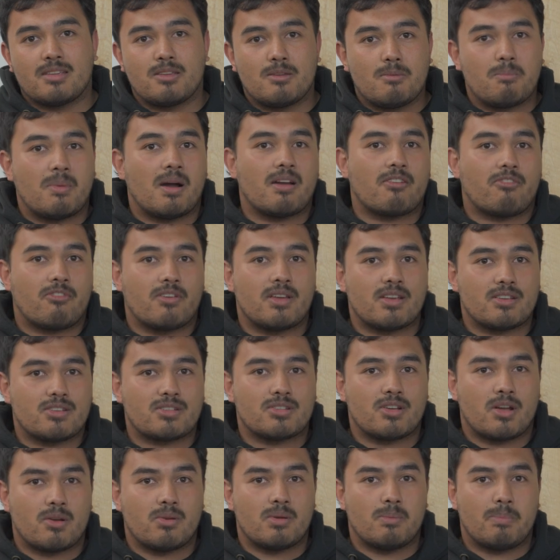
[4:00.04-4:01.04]
you might fit a
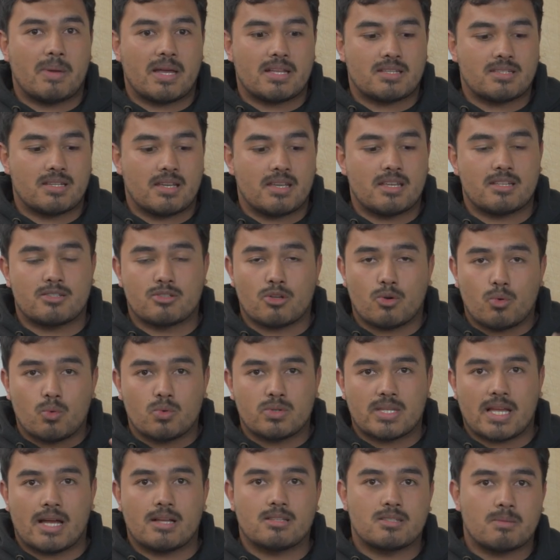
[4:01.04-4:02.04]
Shoei better. It's
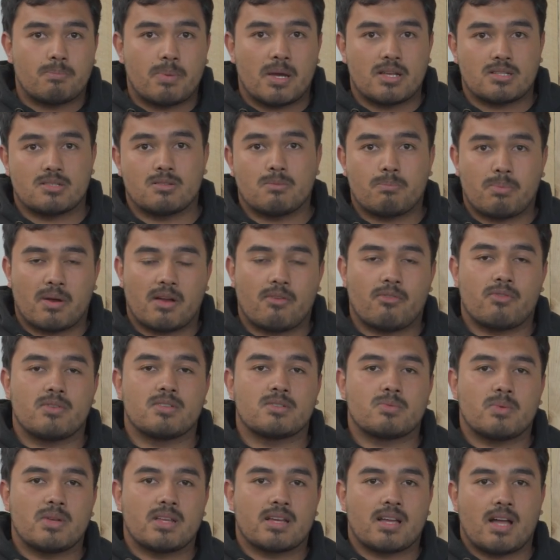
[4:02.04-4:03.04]
all down to personal
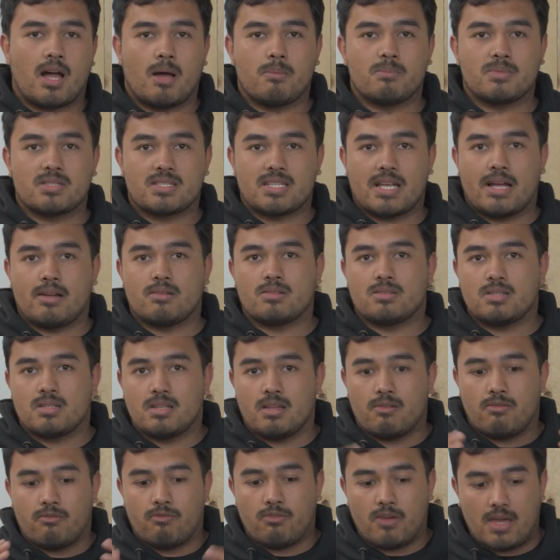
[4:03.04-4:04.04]
preference when it comes down to
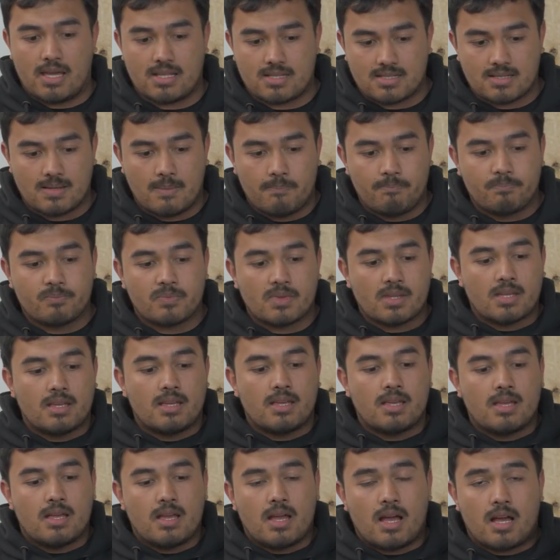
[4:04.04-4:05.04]
the fit.
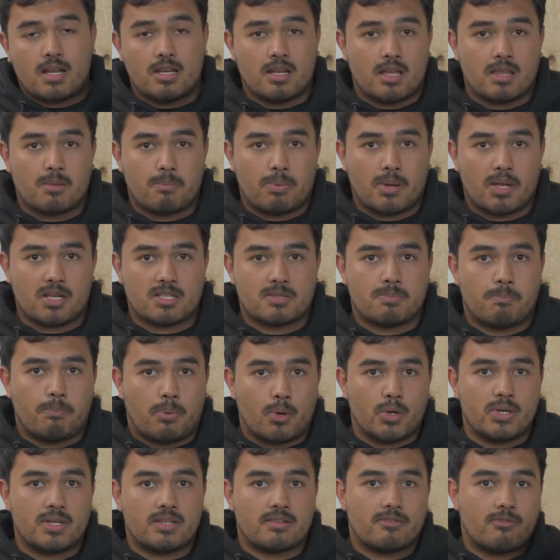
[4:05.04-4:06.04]
Another plus
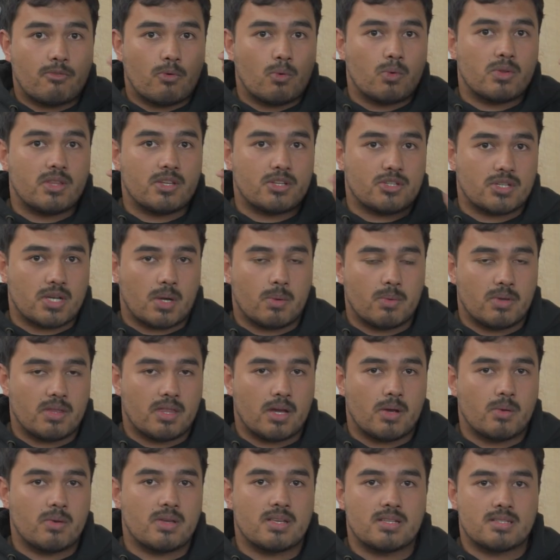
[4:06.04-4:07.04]
point for the Shoei
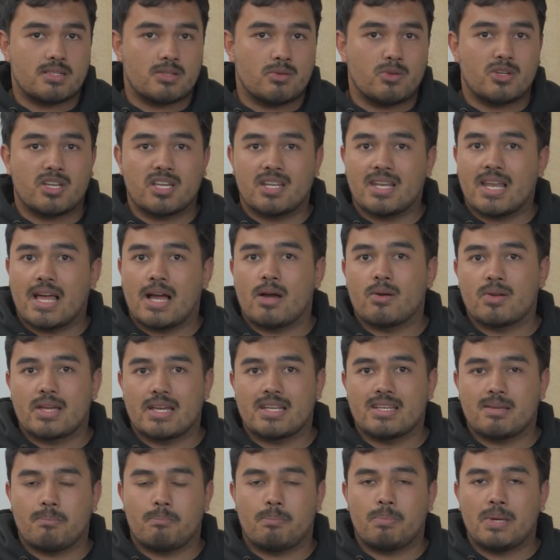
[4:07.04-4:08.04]
though is you can now
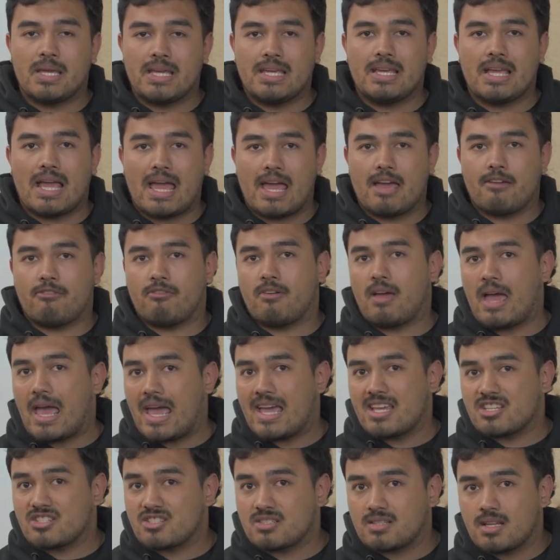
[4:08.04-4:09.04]
get it
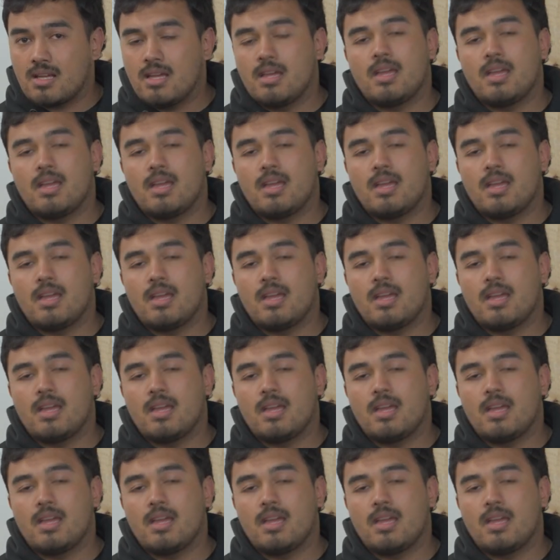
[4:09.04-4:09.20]
PFS